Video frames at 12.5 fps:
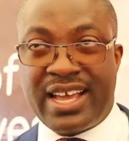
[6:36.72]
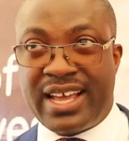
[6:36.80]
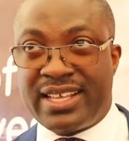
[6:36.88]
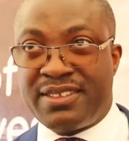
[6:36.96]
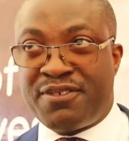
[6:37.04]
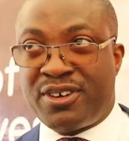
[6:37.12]

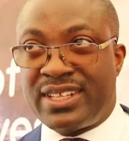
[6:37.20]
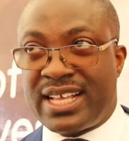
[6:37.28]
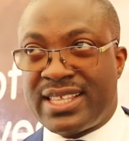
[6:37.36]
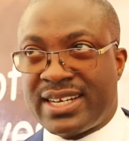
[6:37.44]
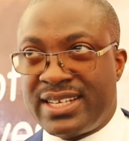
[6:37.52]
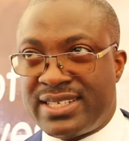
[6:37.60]
And for
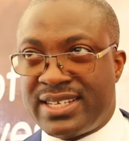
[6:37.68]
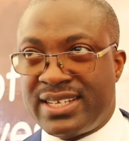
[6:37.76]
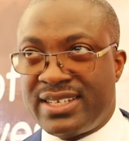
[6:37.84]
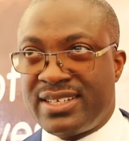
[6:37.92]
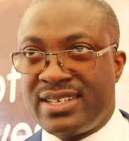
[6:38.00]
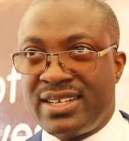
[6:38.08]
that
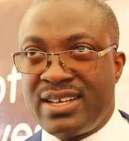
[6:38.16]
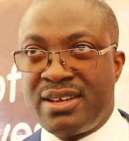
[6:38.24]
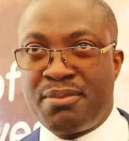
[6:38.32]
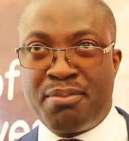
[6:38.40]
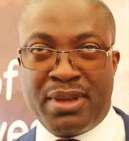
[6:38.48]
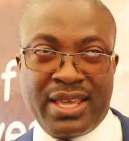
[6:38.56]
reason,
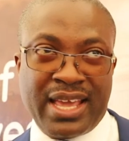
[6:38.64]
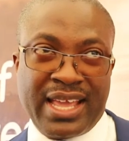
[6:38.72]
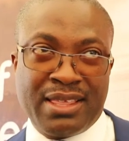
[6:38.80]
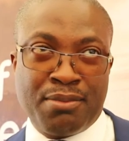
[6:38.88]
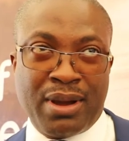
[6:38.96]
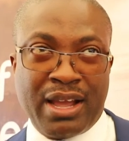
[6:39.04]
me
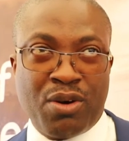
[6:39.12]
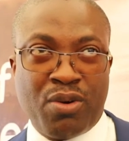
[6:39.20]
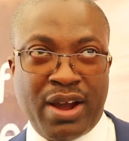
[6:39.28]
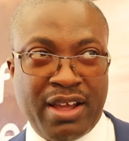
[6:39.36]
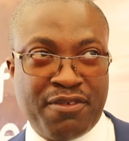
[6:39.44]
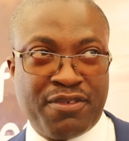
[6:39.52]
and my
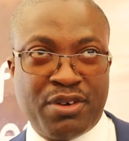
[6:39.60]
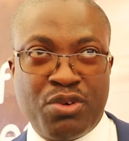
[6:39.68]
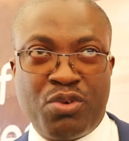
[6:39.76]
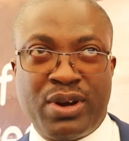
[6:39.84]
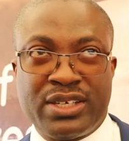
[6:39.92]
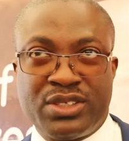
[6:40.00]
wife,
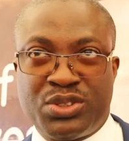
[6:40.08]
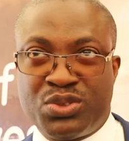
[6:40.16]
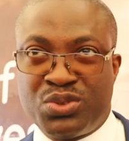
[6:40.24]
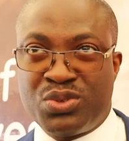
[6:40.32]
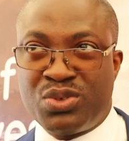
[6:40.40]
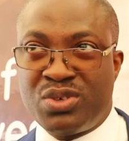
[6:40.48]
we want to
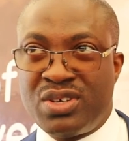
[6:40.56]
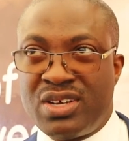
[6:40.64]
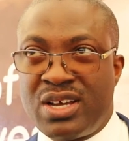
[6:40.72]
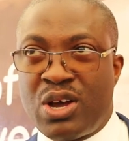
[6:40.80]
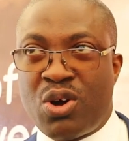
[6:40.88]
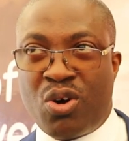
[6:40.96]

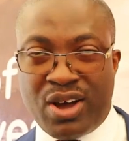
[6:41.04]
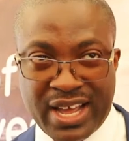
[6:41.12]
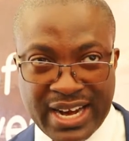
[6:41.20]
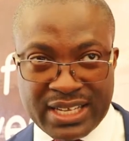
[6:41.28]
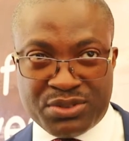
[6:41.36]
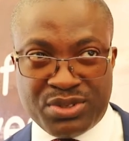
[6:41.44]

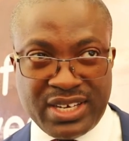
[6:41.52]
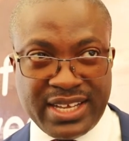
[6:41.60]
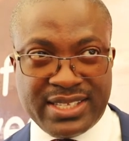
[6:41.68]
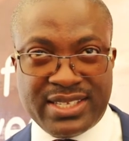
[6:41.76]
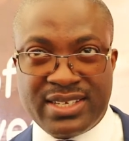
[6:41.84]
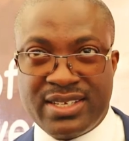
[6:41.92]

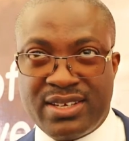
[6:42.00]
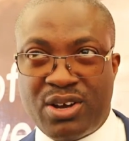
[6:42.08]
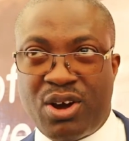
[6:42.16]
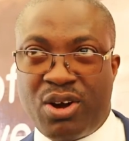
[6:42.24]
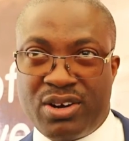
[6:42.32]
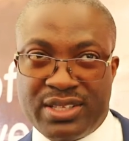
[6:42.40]
congratulate
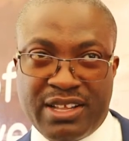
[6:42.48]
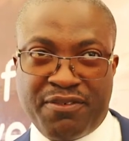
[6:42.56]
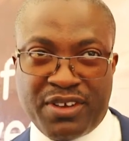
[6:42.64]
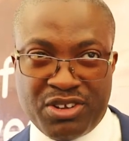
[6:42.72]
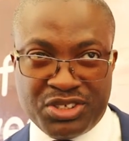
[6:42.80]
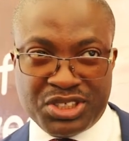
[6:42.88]
all the
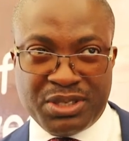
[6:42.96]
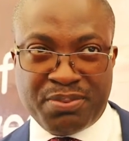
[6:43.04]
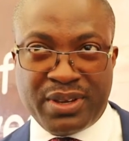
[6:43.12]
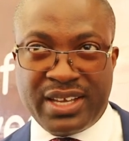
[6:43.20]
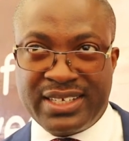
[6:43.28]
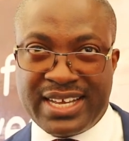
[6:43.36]
fellowship
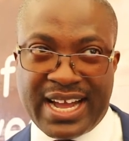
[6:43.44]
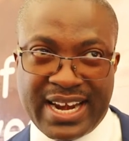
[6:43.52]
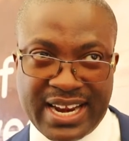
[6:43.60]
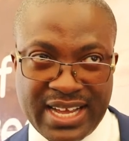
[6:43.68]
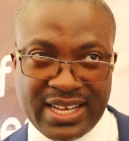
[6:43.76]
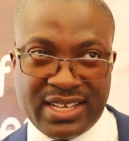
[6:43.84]
in
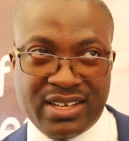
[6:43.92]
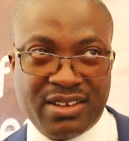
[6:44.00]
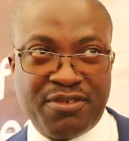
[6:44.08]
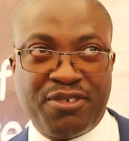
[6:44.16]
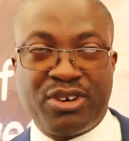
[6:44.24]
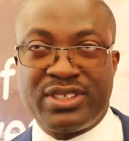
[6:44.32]
Ghana
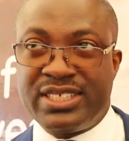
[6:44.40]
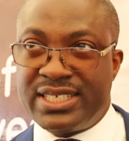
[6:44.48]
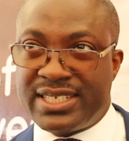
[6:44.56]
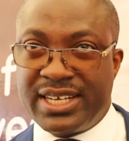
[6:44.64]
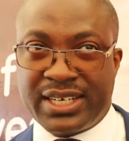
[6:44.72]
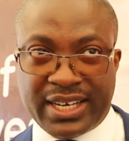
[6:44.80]
for
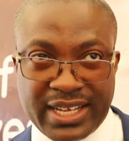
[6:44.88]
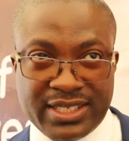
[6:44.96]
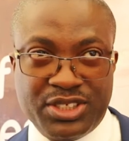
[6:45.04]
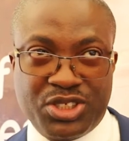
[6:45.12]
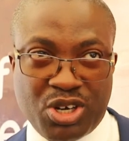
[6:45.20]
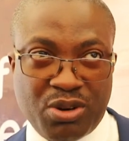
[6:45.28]
this great
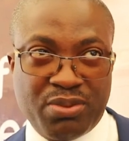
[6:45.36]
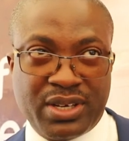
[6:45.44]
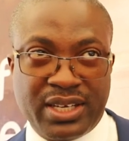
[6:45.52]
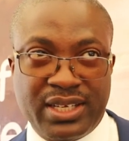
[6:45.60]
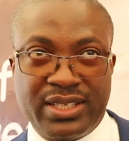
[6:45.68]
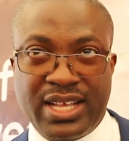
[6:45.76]
job
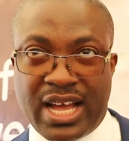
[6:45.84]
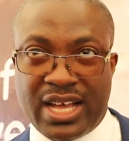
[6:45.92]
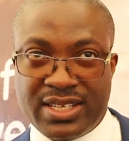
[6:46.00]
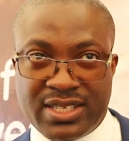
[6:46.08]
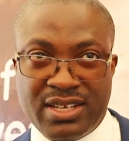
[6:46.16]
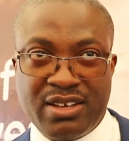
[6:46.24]
he
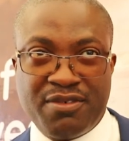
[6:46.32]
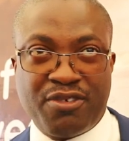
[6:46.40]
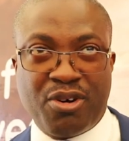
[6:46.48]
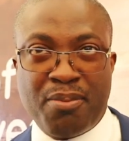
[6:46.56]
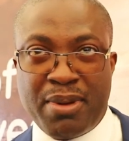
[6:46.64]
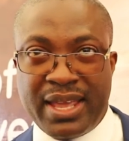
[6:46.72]
does
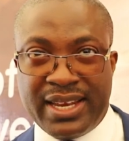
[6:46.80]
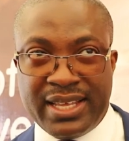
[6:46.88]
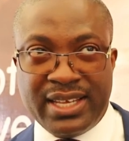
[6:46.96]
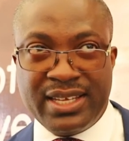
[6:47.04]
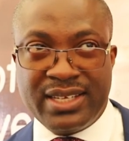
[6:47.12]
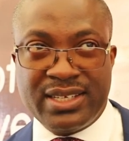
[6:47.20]
for
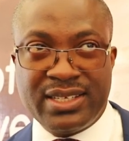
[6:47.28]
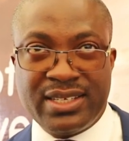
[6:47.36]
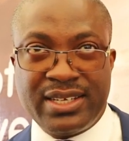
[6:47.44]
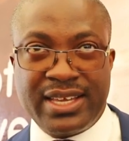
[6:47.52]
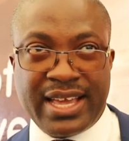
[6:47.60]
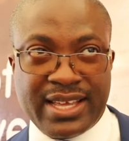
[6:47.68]
many
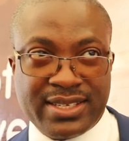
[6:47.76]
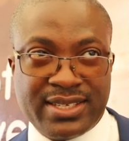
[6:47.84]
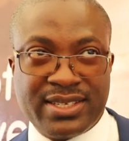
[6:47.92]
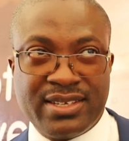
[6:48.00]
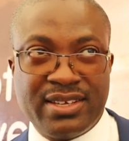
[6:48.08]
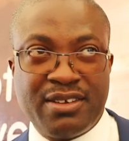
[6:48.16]

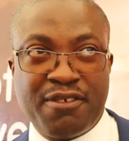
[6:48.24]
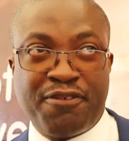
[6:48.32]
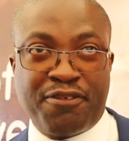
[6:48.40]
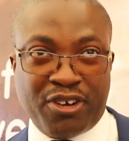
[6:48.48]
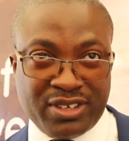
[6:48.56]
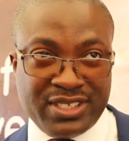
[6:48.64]
years,
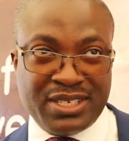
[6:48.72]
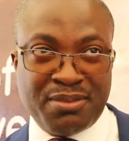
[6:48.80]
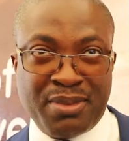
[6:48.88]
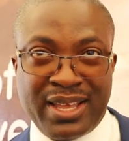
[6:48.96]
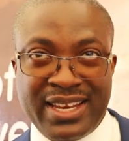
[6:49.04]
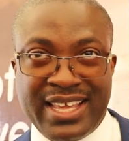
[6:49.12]
forty
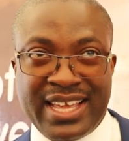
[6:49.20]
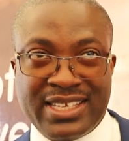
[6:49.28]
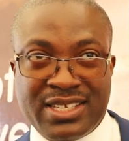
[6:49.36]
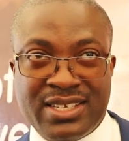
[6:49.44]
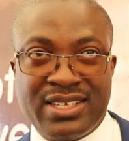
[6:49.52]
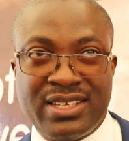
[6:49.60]
many
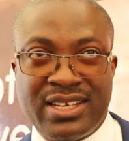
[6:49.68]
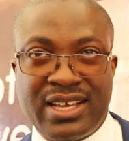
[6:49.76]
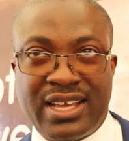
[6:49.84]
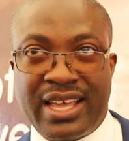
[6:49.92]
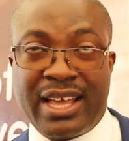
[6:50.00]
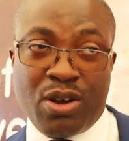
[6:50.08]
years
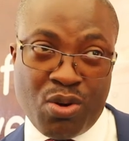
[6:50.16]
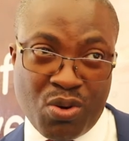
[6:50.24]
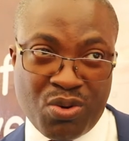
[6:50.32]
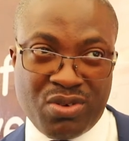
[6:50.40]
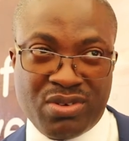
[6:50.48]
ago.